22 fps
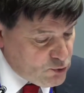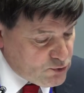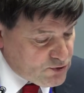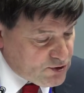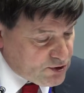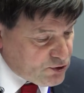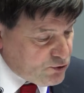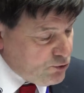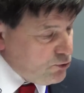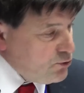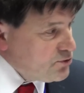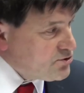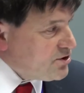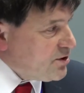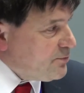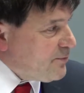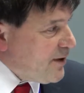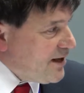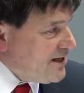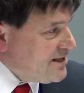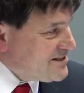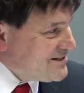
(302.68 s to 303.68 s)
the cause of the
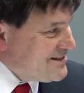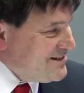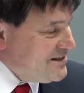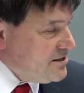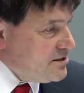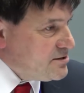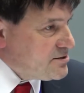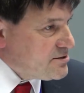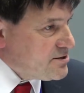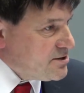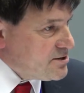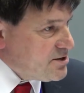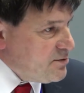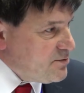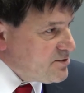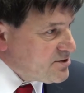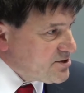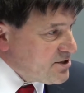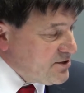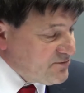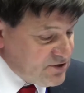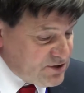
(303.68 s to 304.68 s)
Palestinian
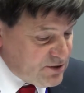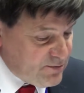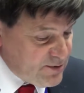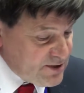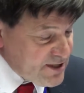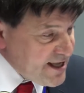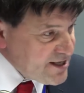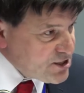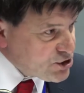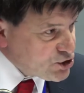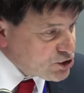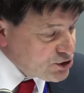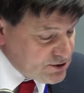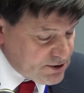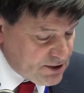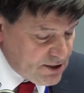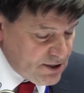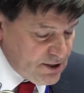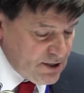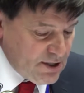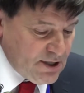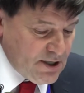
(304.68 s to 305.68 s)
self-determination.
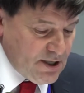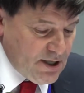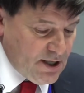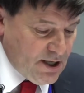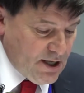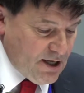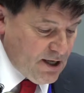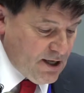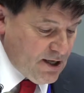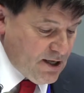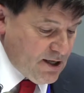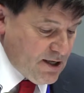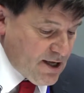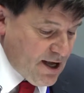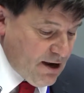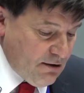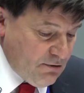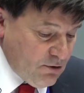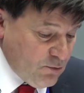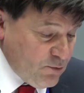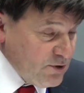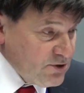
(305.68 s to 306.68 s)

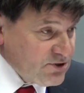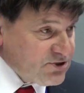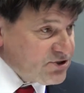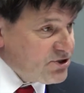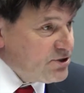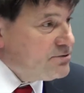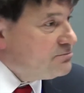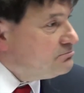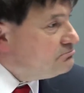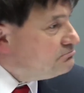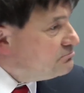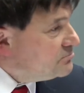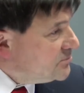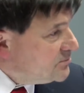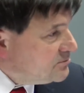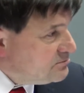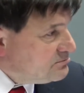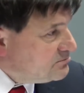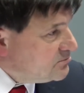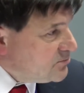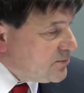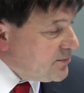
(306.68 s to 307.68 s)
Harold Wilson
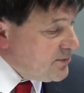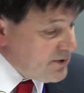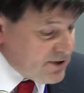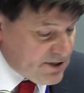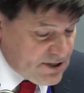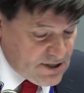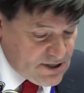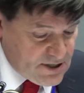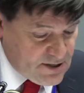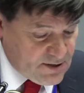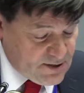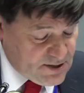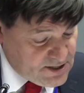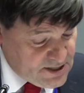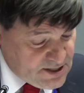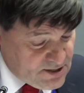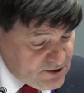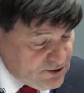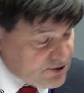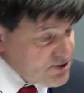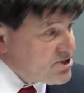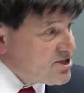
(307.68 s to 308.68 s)

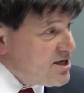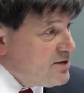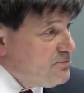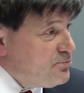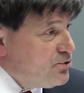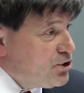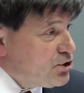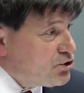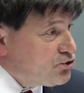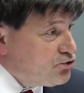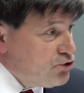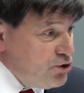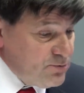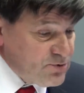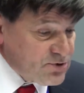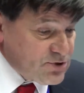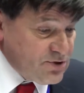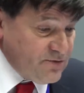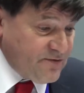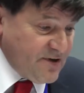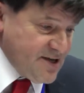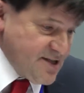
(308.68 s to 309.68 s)
did not send British
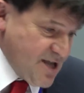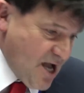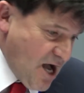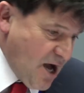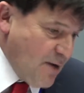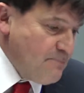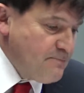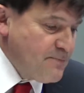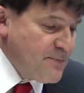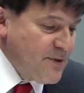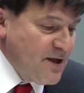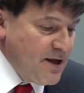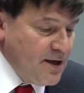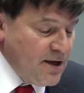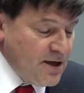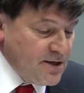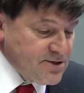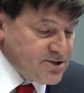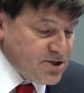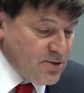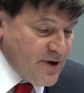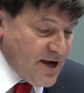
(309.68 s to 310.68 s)
troops to Vietnam.
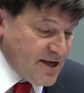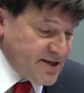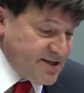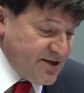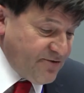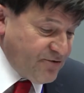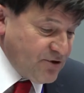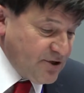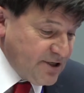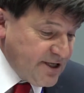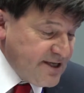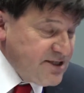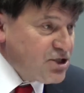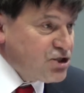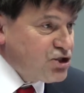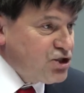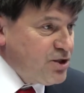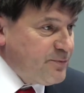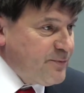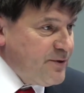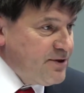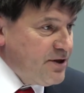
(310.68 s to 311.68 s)
So we had different
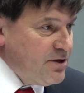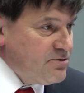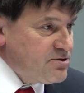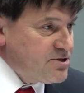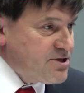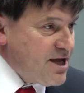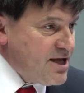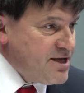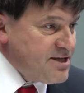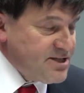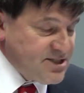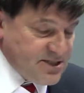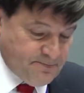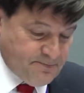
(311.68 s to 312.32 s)
leadership in those days.